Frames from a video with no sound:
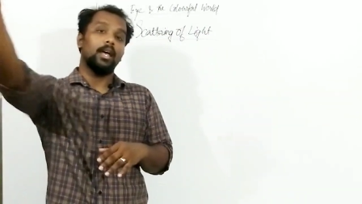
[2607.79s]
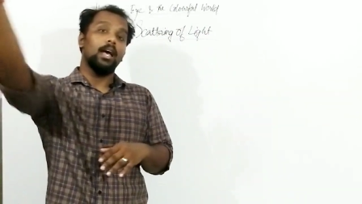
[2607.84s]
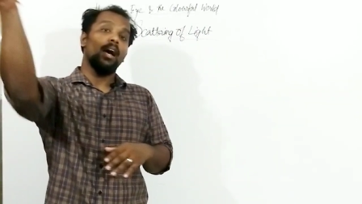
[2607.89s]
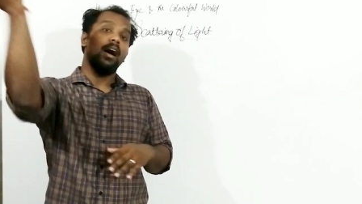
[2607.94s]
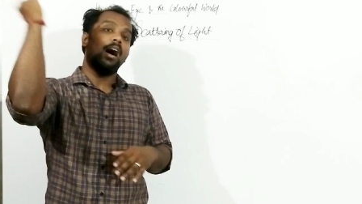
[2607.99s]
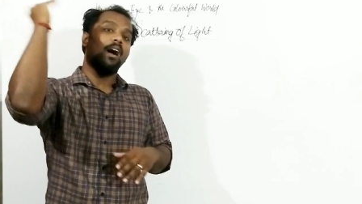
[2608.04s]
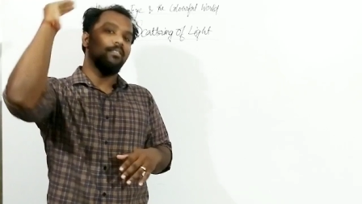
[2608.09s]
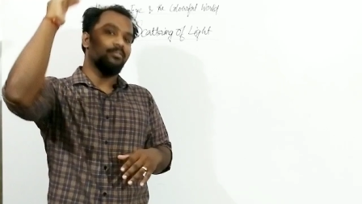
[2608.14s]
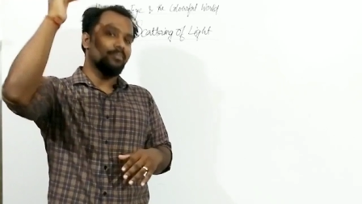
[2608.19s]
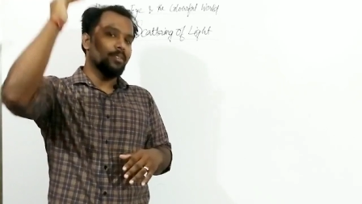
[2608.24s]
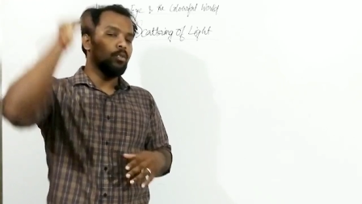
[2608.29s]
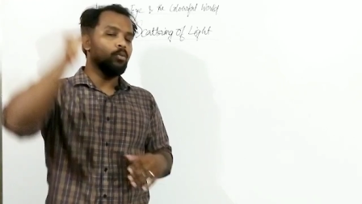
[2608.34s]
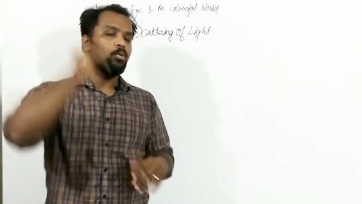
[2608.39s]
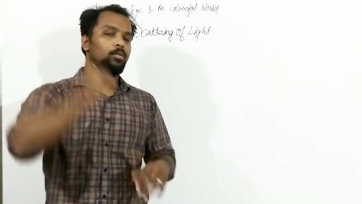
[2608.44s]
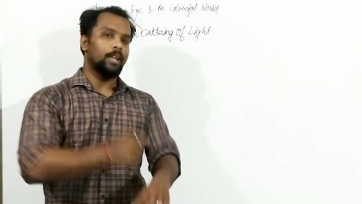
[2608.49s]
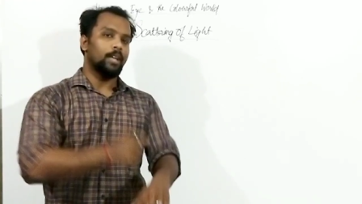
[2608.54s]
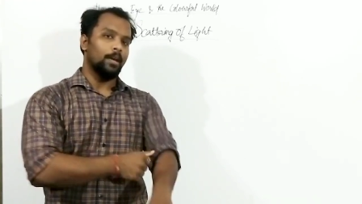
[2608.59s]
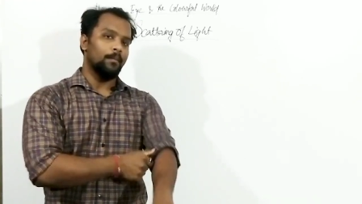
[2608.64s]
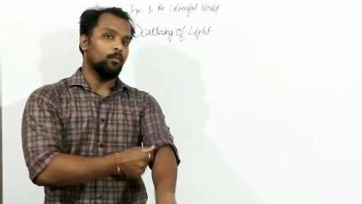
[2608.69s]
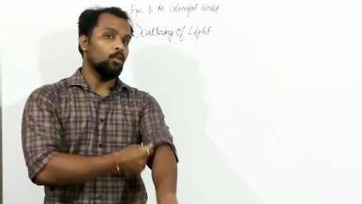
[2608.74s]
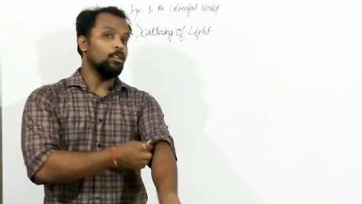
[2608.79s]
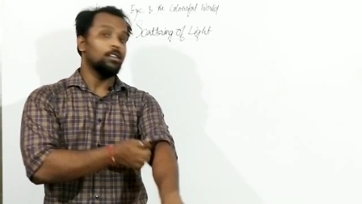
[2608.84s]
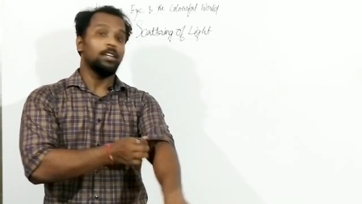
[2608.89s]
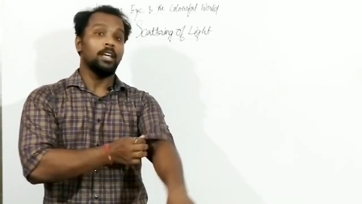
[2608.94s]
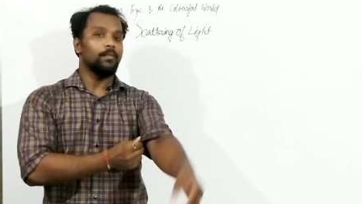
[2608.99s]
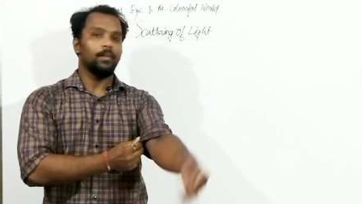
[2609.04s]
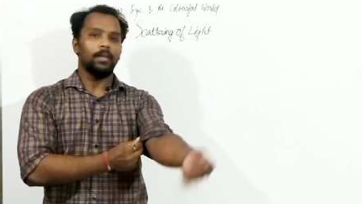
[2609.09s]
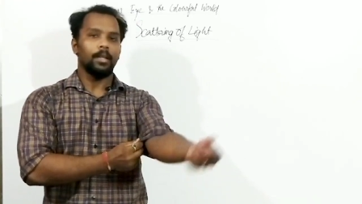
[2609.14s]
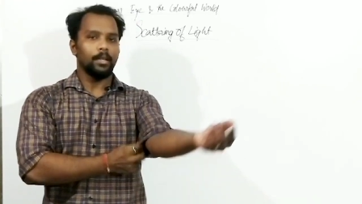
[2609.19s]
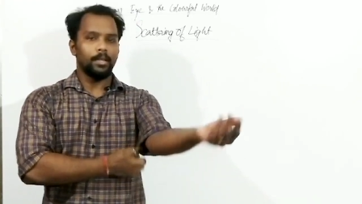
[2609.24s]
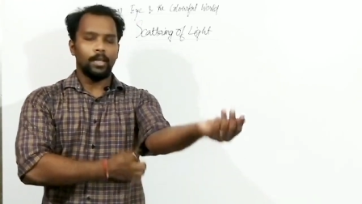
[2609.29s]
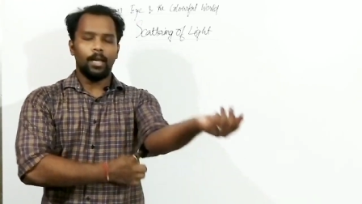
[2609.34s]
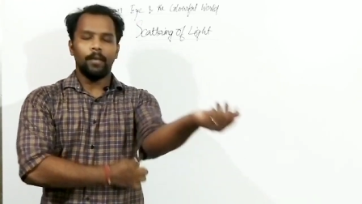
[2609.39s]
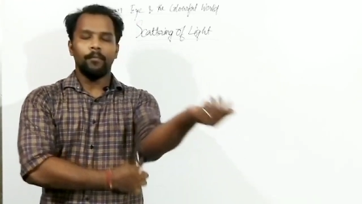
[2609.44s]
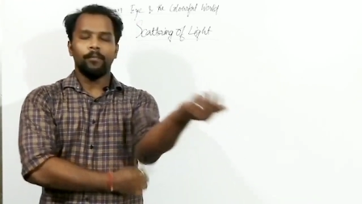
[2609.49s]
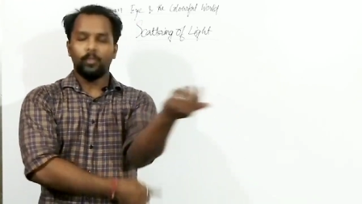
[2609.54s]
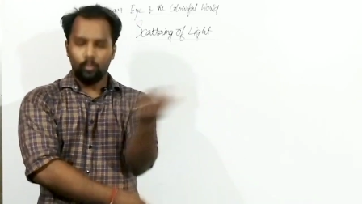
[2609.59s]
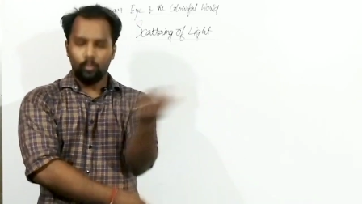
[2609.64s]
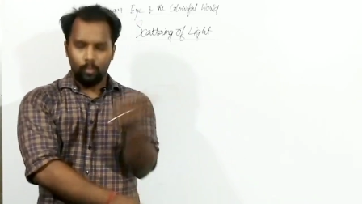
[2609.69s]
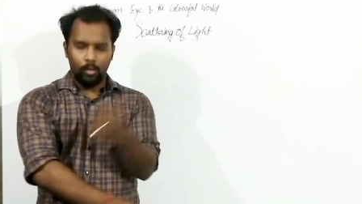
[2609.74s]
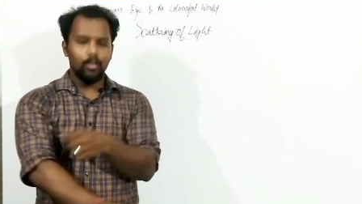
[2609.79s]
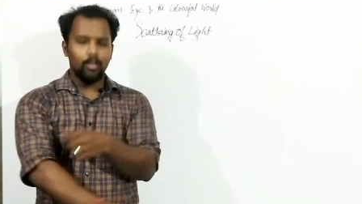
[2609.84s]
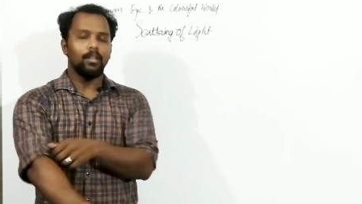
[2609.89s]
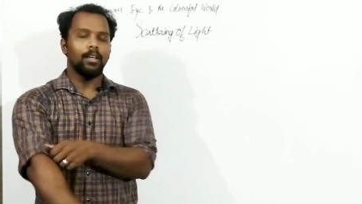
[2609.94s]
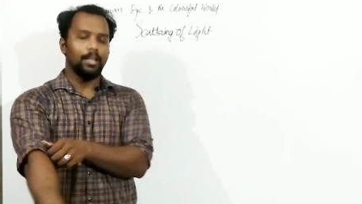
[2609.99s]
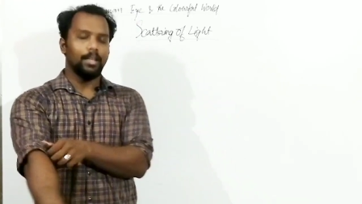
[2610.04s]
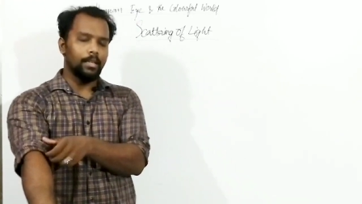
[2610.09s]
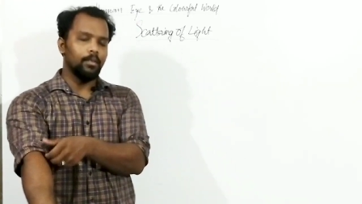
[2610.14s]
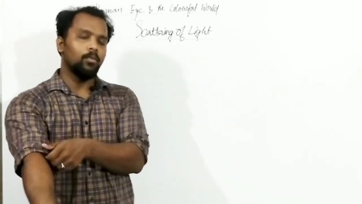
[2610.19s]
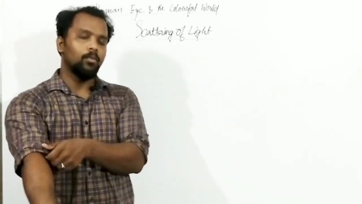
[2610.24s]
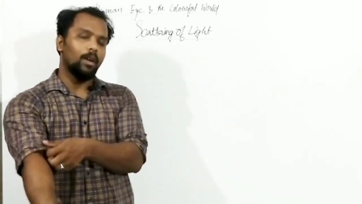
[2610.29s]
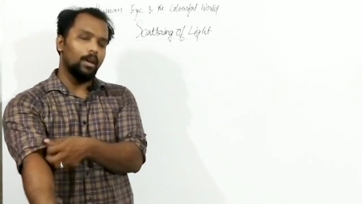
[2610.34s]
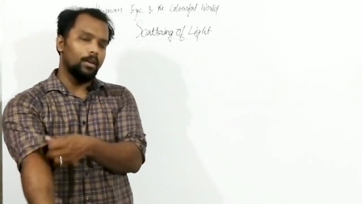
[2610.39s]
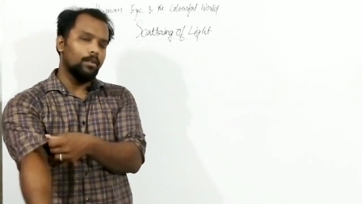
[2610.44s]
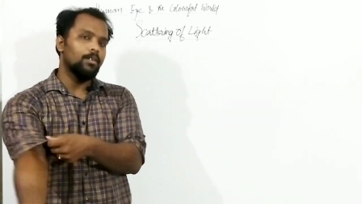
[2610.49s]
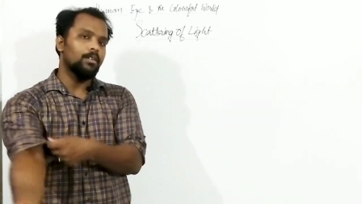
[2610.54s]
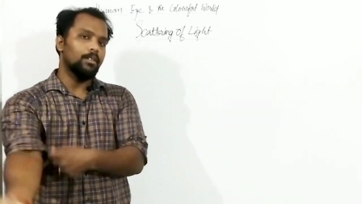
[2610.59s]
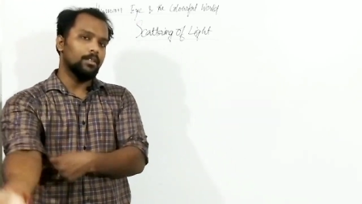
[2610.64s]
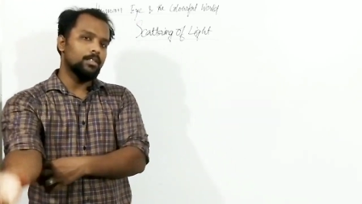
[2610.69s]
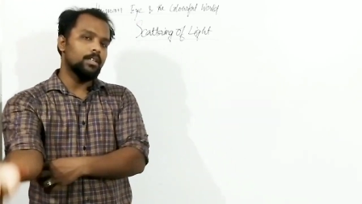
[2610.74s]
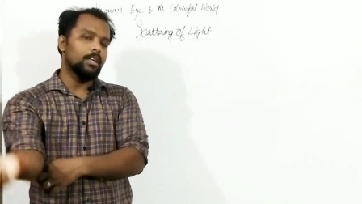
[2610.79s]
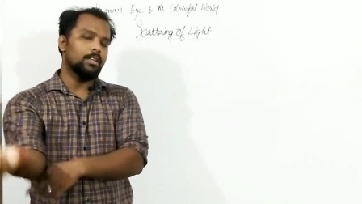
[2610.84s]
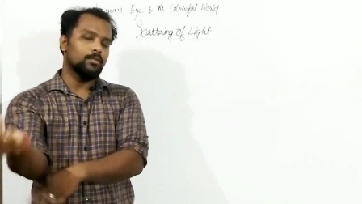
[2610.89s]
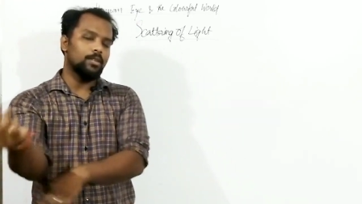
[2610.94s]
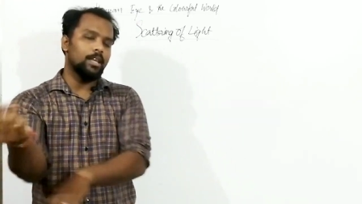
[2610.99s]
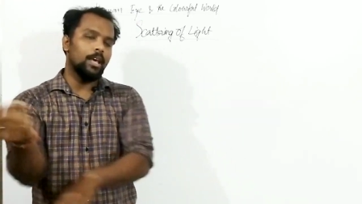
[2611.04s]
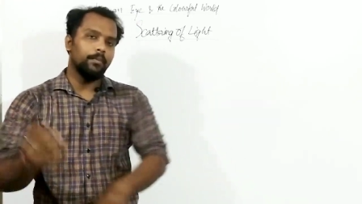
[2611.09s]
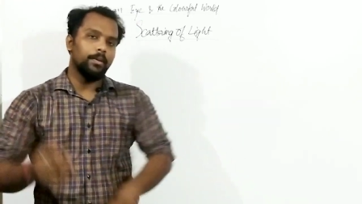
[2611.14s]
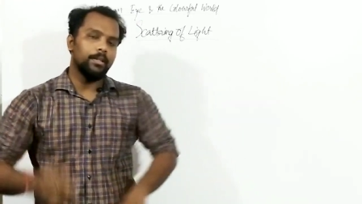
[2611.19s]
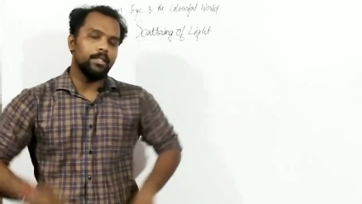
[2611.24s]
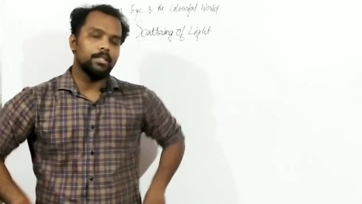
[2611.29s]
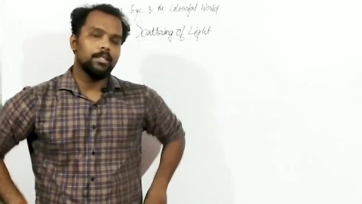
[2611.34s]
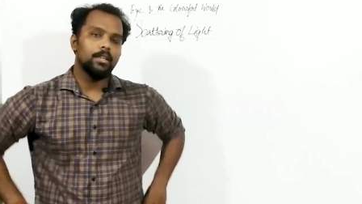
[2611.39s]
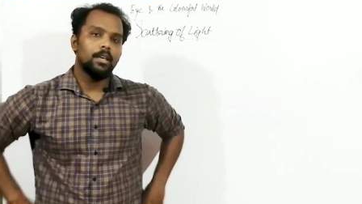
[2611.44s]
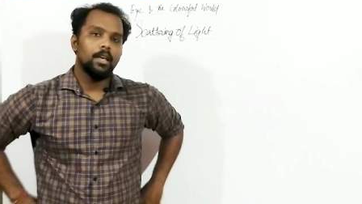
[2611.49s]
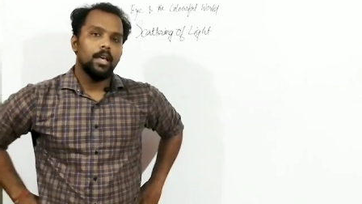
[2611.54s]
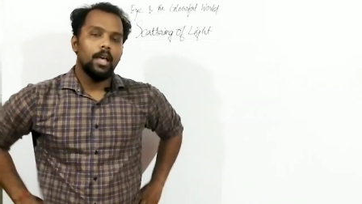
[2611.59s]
Afternoon time, not in the evening time. We can get it. Why this actually happens?